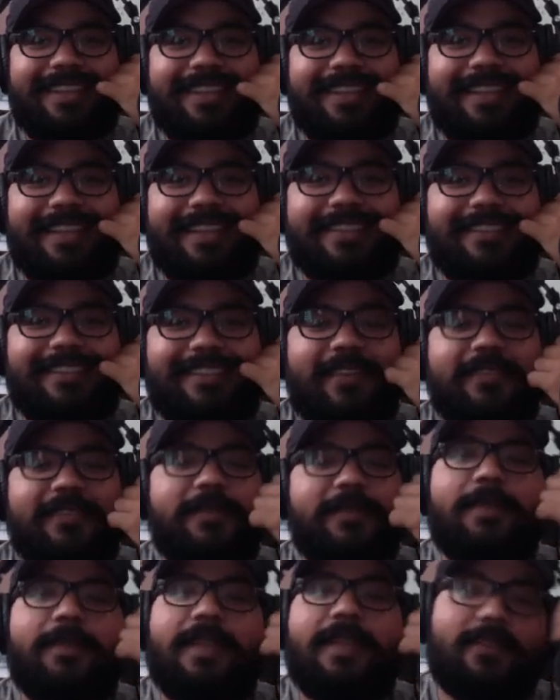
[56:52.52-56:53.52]
That's
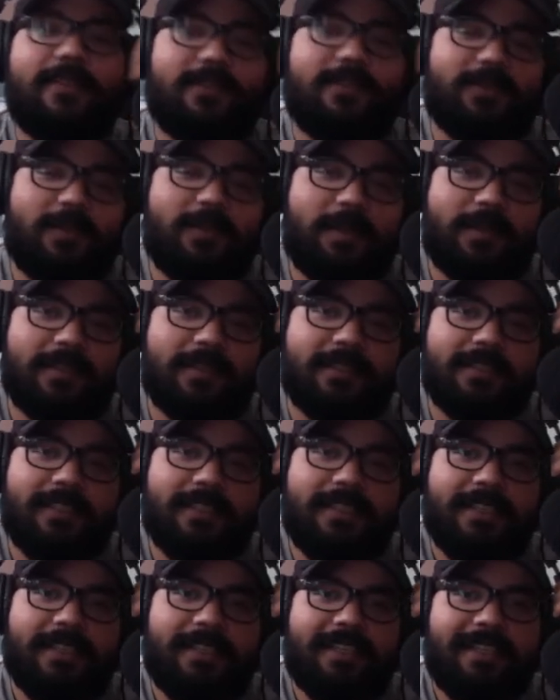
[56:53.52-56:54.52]
awesome. Thank you so much.
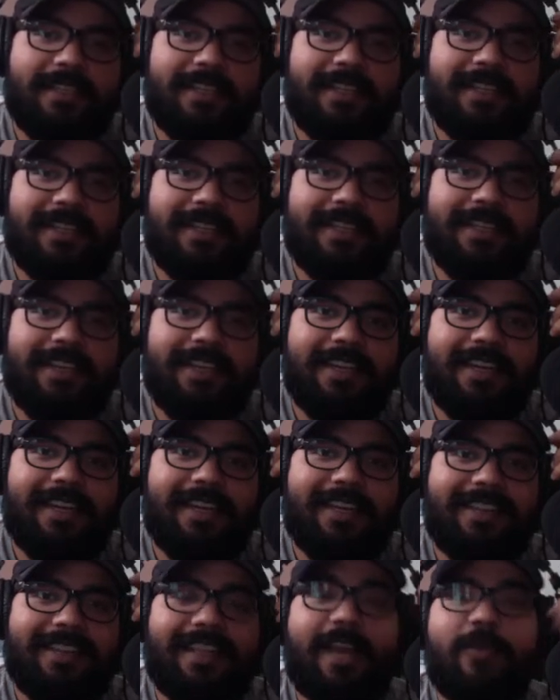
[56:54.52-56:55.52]
Yeah,
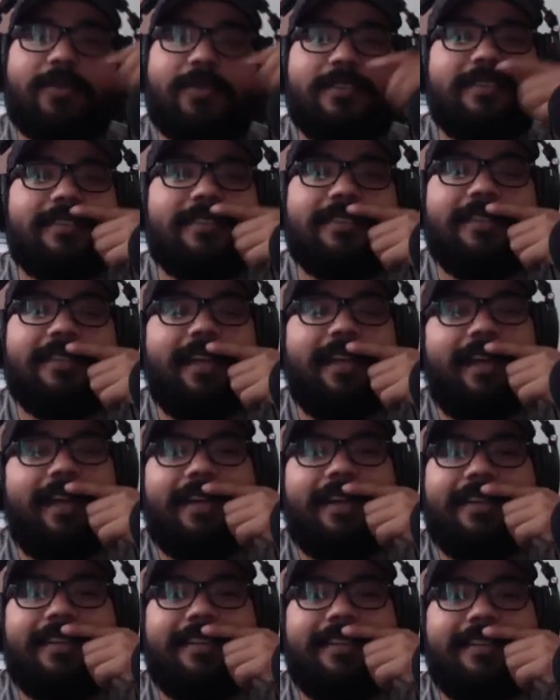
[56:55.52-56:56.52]
that was yeah.
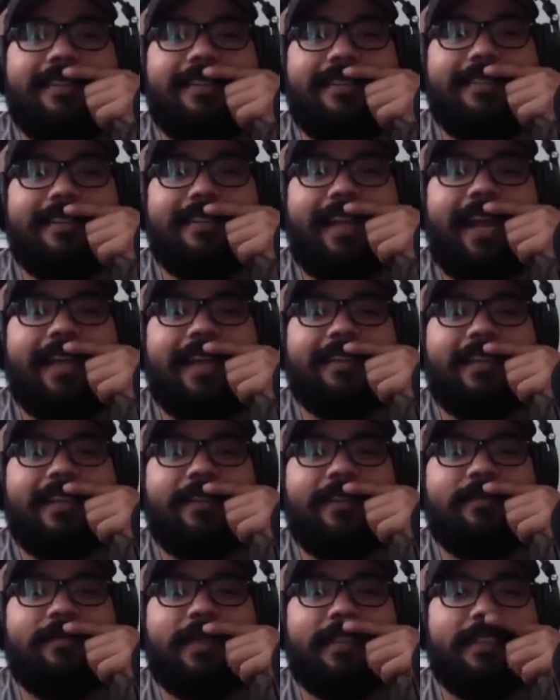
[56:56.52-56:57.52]
I
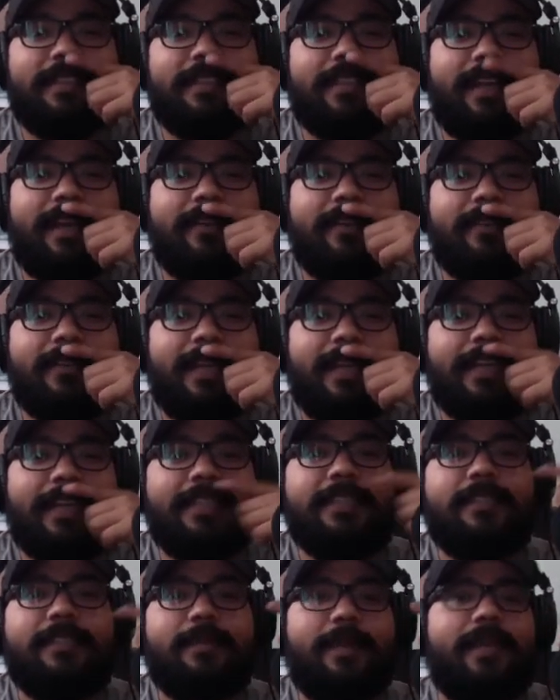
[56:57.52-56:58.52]
love making that one. I
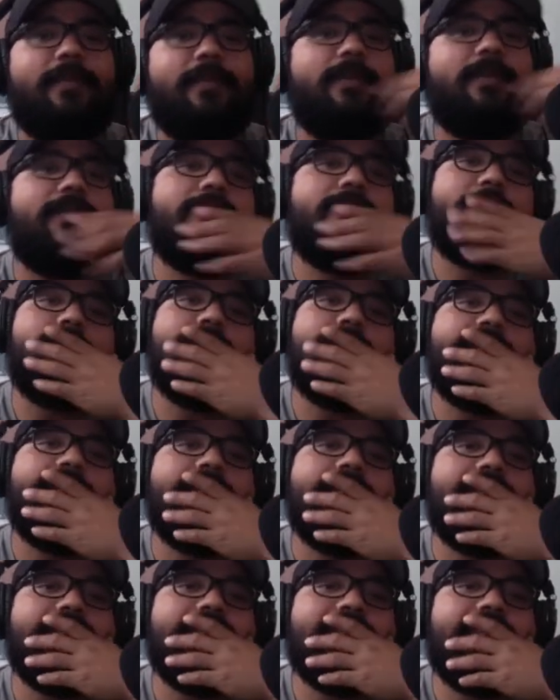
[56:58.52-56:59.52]
need to make one for me
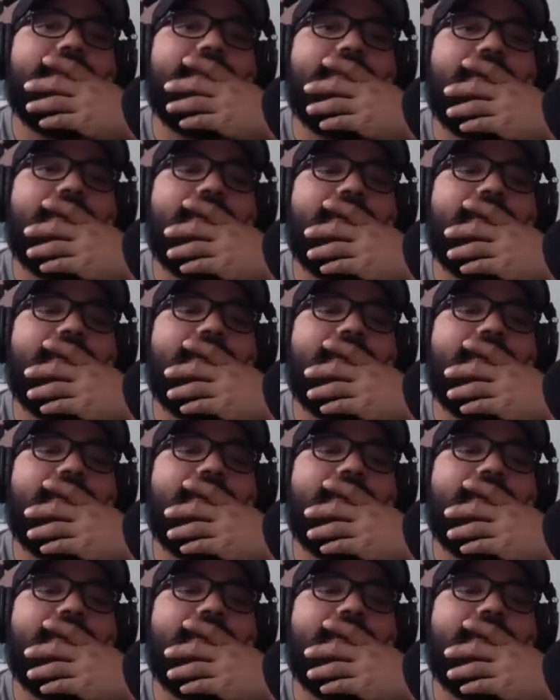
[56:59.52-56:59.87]
because I'm a